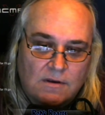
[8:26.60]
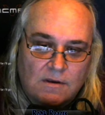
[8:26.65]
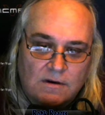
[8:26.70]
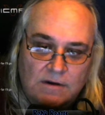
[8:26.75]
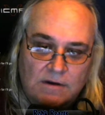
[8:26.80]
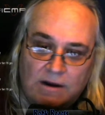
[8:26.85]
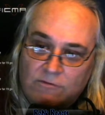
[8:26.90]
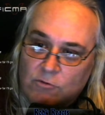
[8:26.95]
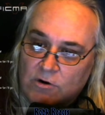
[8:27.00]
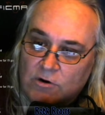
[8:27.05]

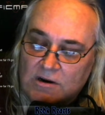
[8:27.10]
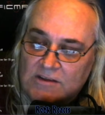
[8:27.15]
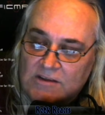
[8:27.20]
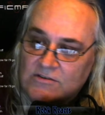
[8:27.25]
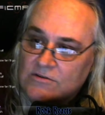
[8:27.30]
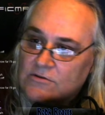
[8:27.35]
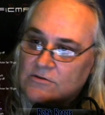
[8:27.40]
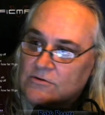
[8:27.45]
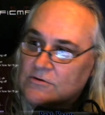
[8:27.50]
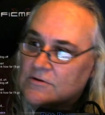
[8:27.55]
never would have
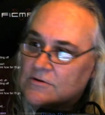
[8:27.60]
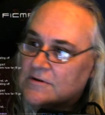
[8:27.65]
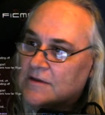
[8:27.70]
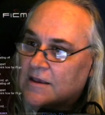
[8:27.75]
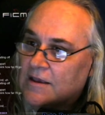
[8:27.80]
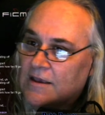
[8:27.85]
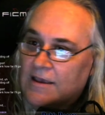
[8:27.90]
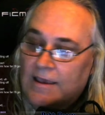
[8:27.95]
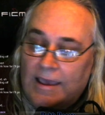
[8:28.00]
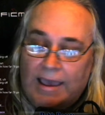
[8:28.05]
listened to. And
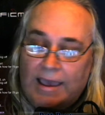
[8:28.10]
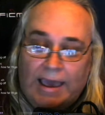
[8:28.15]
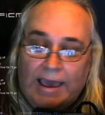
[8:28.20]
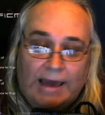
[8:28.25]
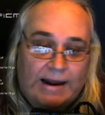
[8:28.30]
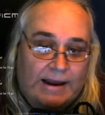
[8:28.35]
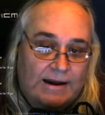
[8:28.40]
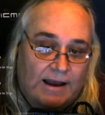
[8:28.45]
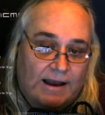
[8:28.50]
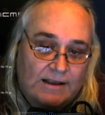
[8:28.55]
had
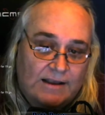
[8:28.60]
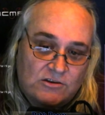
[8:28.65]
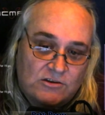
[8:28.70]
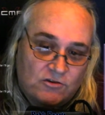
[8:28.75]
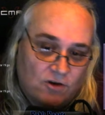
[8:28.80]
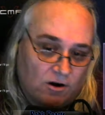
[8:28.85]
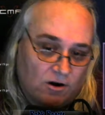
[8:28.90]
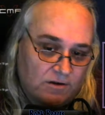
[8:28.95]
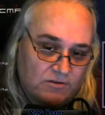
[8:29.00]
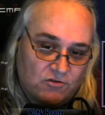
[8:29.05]
I not
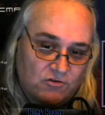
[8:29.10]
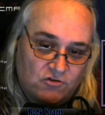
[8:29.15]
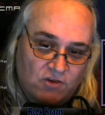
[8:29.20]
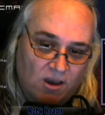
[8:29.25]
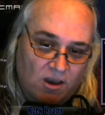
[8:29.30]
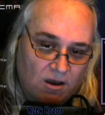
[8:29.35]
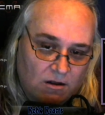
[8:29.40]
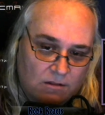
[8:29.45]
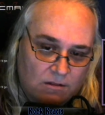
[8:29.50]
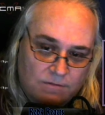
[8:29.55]
started this
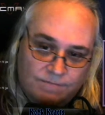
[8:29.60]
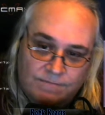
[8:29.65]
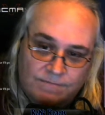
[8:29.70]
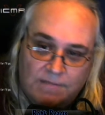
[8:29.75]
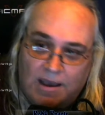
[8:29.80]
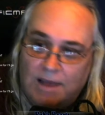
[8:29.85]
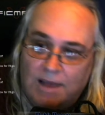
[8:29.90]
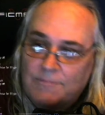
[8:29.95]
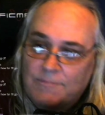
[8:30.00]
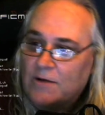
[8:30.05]
channel,
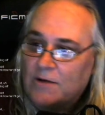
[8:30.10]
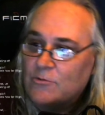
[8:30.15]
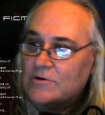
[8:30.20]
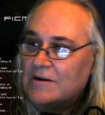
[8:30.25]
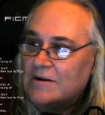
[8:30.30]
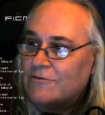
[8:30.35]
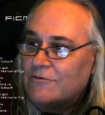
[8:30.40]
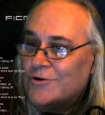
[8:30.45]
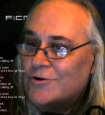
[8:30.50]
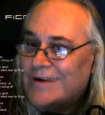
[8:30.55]
I probably wouldn't
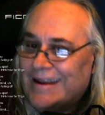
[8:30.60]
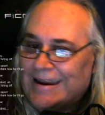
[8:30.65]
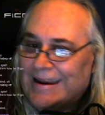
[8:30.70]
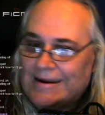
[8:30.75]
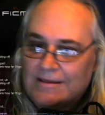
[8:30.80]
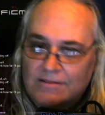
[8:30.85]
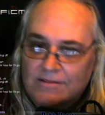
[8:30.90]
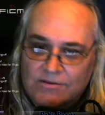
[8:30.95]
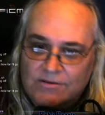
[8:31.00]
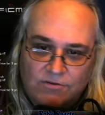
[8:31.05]
have heard any
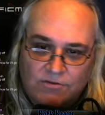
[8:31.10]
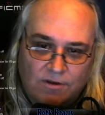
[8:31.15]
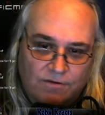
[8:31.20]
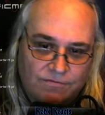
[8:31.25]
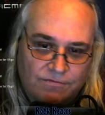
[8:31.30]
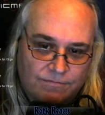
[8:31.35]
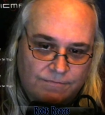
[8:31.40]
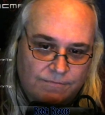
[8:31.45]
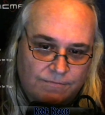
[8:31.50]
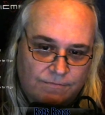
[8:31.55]
of this stuff.